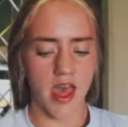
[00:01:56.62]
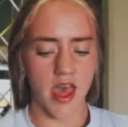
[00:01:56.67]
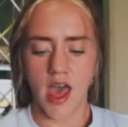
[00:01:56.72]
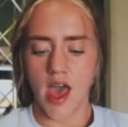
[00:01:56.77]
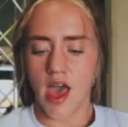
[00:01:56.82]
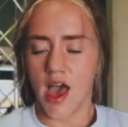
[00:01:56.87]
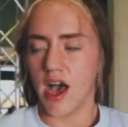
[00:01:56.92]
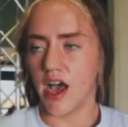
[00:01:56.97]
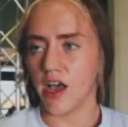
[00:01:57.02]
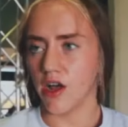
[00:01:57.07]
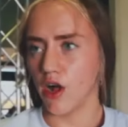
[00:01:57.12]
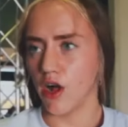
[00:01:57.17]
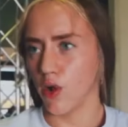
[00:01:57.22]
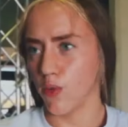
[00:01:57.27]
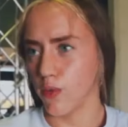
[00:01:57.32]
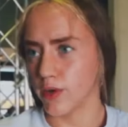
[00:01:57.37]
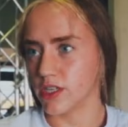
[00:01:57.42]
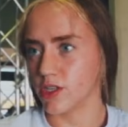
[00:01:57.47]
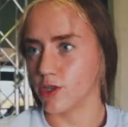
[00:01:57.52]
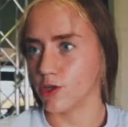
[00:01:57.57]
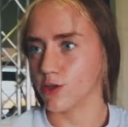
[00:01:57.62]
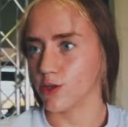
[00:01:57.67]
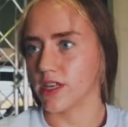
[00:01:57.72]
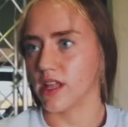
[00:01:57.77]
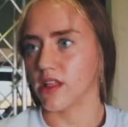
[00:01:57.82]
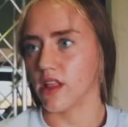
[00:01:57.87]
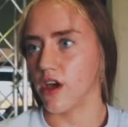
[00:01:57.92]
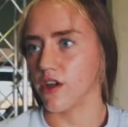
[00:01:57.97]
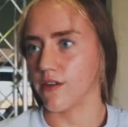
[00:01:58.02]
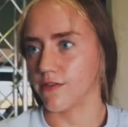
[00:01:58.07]
especially in
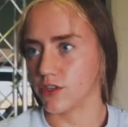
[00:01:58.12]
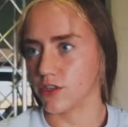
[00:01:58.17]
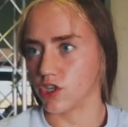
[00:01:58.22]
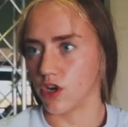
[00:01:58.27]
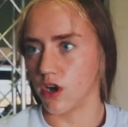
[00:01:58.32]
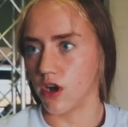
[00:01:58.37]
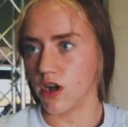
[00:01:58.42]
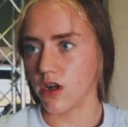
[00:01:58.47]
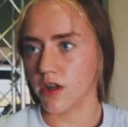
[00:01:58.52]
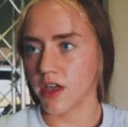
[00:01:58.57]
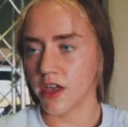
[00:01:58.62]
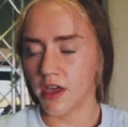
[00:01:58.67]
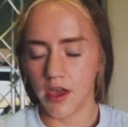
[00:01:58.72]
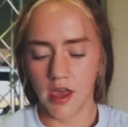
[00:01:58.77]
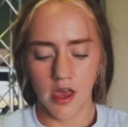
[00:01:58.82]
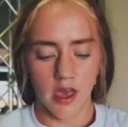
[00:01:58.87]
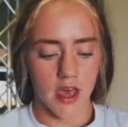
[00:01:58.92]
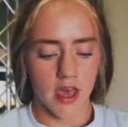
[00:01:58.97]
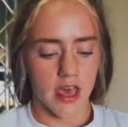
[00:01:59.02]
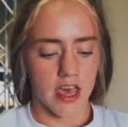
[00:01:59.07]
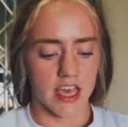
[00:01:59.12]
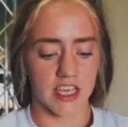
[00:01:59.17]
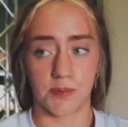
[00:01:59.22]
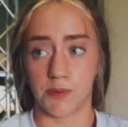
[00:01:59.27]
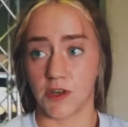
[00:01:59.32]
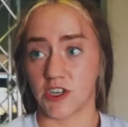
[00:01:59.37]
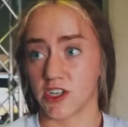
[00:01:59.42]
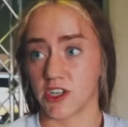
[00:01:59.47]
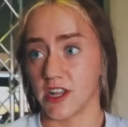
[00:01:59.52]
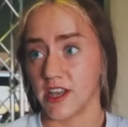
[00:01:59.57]
competitions uh, but
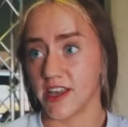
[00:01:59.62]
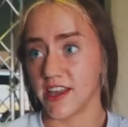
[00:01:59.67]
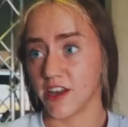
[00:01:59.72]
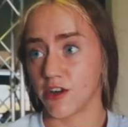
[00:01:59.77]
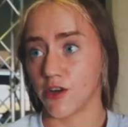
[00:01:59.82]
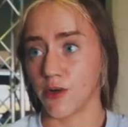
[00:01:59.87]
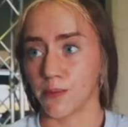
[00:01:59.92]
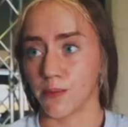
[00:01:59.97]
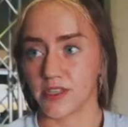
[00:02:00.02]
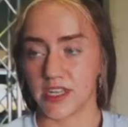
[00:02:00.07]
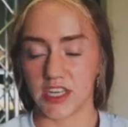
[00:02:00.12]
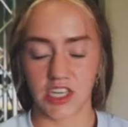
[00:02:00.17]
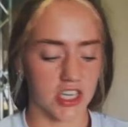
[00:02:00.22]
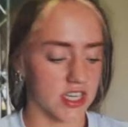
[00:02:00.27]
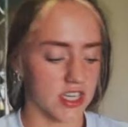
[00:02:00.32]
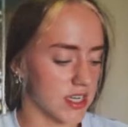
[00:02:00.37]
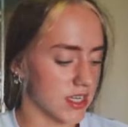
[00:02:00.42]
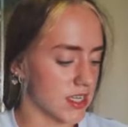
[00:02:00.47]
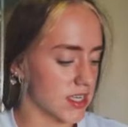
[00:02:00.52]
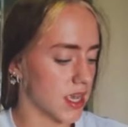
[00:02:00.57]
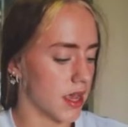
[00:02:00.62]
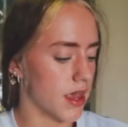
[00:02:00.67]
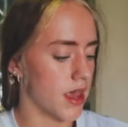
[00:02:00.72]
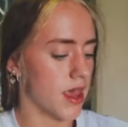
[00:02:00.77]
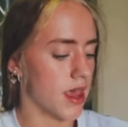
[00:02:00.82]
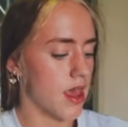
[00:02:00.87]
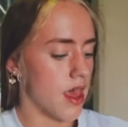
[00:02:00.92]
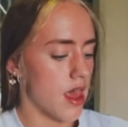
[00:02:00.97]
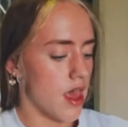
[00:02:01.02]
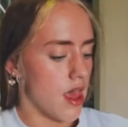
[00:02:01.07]
these grips you don't need
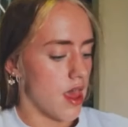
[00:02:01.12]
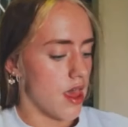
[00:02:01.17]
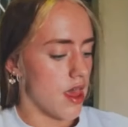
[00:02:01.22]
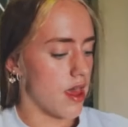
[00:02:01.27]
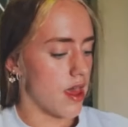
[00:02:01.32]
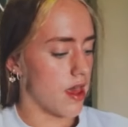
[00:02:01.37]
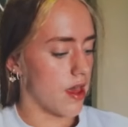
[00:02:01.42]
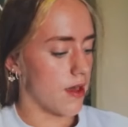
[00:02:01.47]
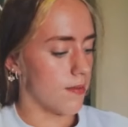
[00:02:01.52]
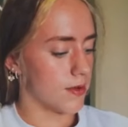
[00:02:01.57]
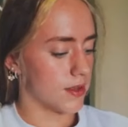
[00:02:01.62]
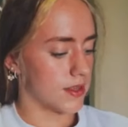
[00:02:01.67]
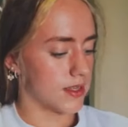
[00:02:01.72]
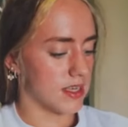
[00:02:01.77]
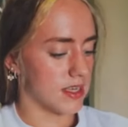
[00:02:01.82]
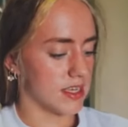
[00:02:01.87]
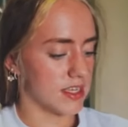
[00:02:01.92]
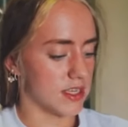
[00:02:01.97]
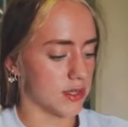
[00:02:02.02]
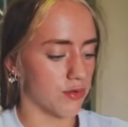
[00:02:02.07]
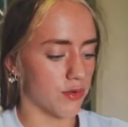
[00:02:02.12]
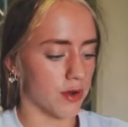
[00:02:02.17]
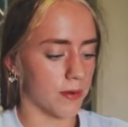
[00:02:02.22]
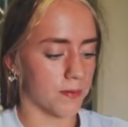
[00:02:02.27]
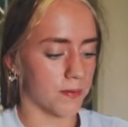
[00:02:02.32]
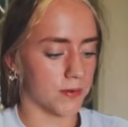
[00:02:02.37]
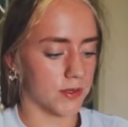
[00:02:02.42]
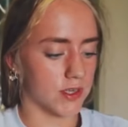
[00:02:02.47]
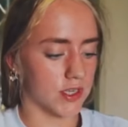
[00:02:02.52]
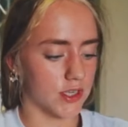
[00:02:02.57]
it so I feel like you can
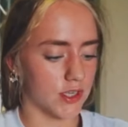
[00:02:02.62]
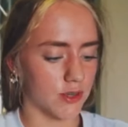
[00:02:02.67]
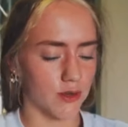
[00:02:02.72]
save a lot